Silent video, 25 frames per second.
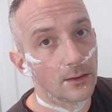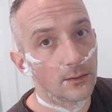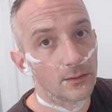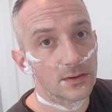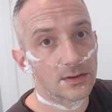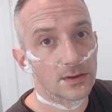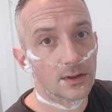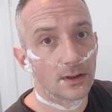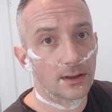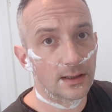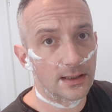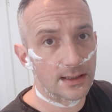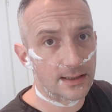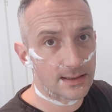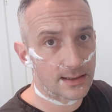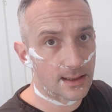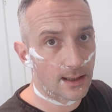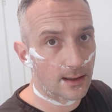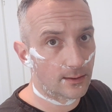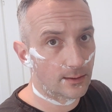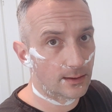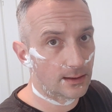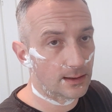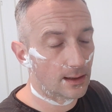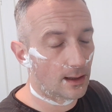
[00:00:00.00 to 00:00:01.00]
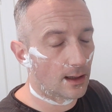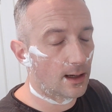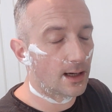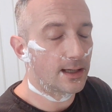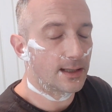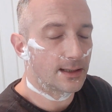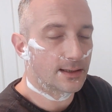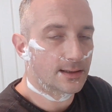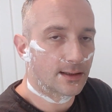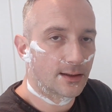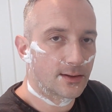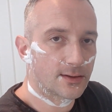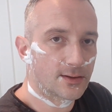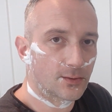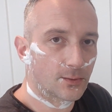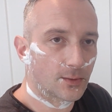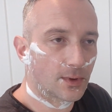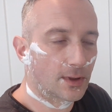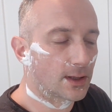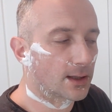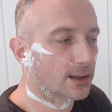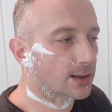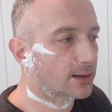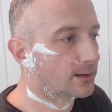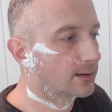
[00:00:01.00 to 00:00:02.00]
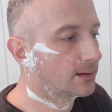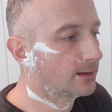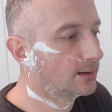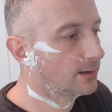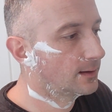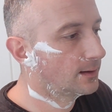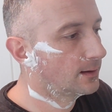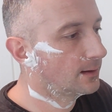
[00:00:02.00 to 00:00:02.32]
Certainly I need to go to work.